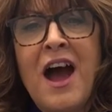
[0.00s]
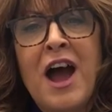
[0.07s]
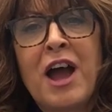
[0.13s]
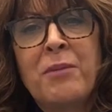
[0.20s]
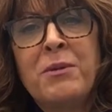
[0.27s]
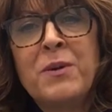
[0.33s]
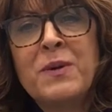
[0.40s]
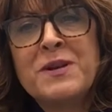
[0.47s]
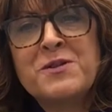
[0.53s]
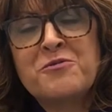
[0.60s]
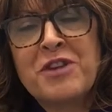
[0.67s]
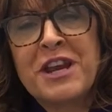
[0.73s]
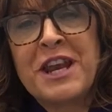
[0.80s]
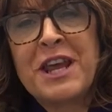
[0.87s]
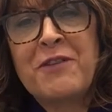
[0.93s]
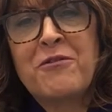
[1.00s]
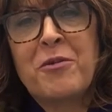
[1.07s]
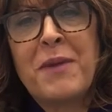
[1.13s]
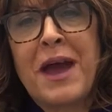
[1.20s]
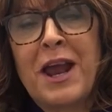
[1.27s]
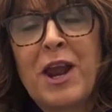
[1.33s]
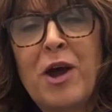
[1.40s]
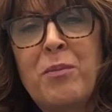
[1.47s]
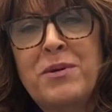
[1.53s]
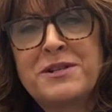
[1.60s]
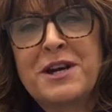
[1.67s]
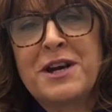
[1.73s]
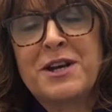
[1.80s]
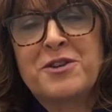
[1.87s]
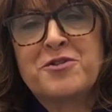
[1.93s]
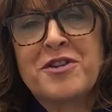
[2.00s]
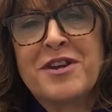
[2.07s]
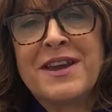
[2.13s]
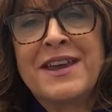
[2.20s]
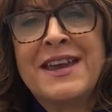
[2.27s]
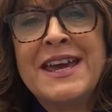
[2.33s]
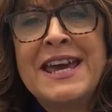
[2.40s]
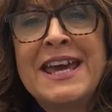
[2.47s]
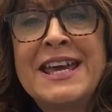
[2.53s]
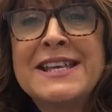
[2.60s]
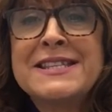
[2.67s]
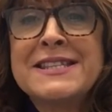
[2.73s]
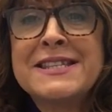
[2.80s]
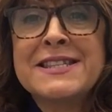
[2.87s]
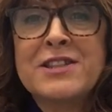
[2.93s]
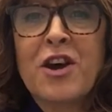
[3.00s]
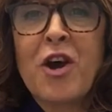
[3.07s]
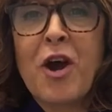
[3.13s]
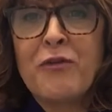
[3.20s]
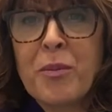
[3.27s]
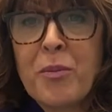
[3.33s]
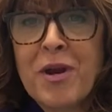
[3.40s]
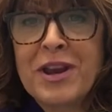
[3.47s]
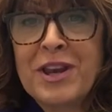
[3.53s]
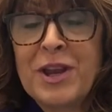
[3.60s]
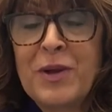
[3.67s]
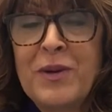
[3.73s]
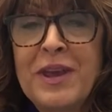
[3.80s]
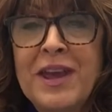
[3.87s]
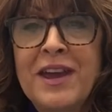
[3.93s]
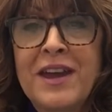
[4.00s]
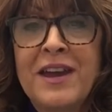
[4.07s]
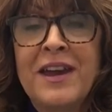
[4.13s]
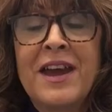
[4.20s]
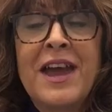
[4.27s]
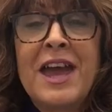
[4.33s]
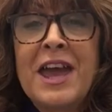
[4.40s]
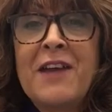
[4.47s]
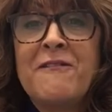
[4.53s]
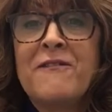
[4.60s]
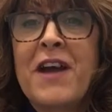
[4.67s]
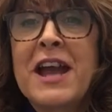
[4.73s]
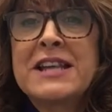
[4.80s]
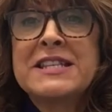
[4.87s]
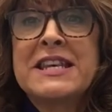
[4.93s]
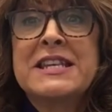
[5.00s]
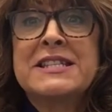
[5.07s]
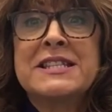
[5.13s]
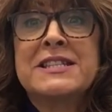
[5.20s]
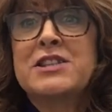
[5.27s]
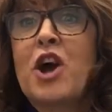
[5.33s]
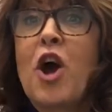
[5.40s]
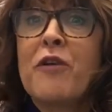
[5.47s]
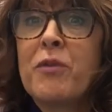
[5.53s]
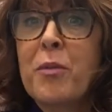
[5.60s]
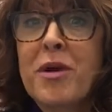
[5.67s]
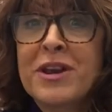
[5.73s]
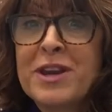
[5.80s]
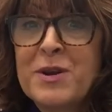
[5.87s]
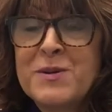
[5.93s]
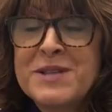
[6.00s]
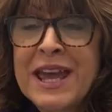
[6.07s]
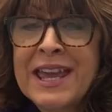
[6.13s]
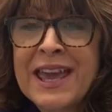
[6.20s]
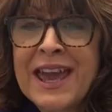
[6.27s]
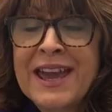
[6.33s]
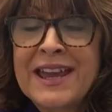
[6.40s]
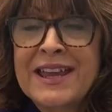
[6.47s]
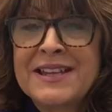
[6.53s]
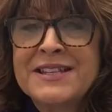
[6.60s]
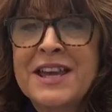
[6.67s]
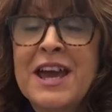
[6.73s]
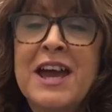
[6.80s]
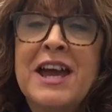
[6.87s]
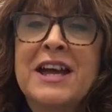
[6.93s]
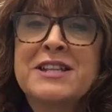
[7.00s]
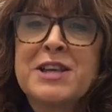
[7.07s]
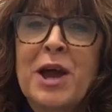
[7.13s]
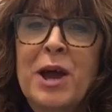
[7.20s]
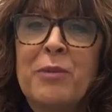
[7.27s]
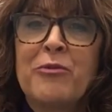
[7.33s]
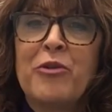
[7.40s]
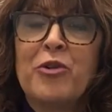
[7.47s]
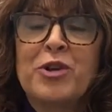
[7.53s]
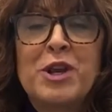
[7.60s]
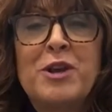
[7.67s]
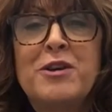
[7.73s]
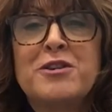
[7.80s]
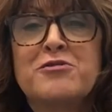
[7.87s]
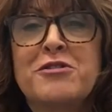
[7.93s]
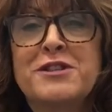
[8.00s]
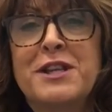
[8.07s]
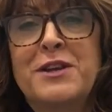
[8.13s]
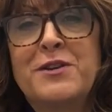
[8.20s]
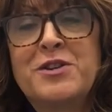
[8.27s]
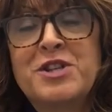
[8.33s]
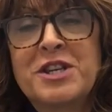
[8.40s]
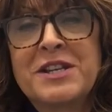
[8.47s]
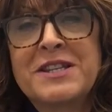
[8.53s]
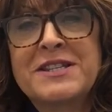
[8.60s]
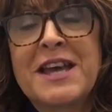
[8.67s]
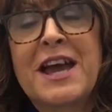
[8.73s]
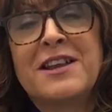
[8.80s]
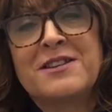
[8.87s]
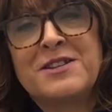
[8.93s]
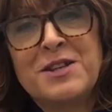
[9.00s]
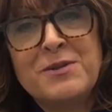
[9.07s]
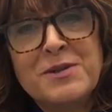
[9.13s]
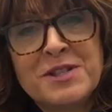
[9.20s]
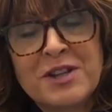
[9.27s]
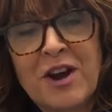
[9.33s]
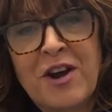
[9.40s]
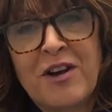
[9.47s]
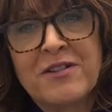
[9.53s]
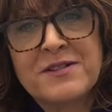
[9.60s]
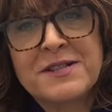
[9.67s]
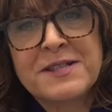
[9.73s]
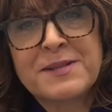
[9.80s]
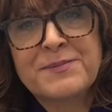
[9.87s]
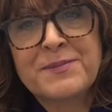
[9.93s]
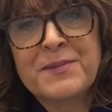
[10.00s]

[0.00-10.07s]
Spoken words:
I'm Louise Reaney from LR Podiatry. It's the start of a brand new year. In fact, it's the start of a brand new decade, a time for New Year's resolutions and new starts.